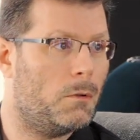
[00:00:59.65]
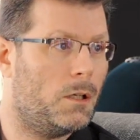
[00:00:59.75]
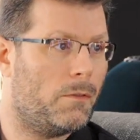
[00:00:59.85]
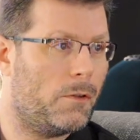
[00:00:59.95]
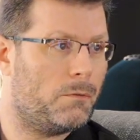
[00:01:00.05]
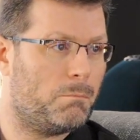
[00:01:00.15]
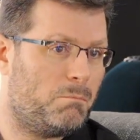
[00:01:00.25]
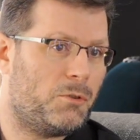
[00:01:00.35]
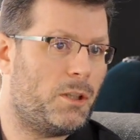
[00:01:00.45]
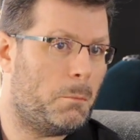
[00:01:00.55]
and the
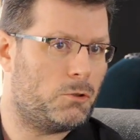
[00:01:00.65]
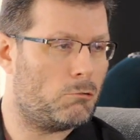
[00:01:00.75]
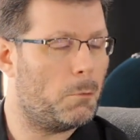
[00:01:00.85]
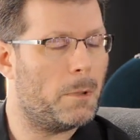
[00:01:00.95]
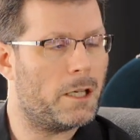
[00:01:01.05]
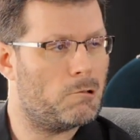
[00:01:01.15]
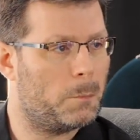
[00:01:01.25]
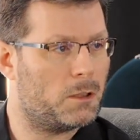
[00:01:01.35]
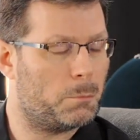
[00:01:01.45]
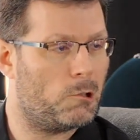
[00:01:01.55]
cinema/media room
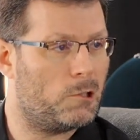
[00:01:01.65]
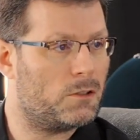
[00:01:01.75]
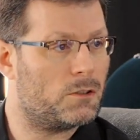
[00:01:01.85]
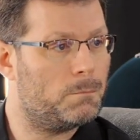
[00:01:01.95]
experience.